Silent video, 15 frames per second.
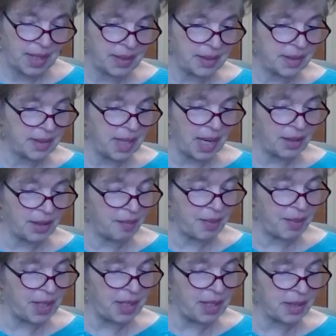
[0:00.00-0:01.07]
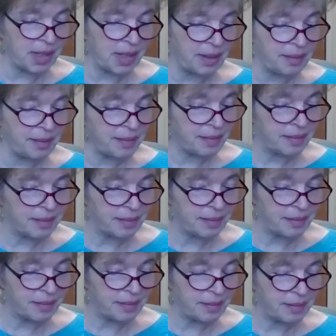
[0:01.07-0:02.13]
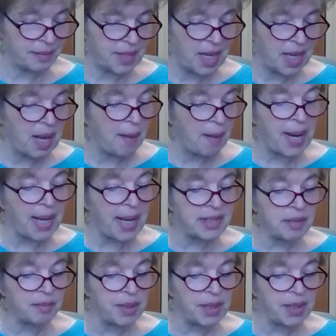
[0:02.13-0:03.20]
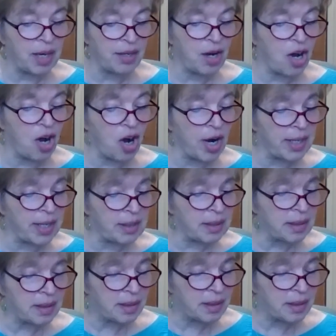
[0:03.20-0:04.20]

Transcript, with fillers: It's not going to be easy. Possibly on a heart.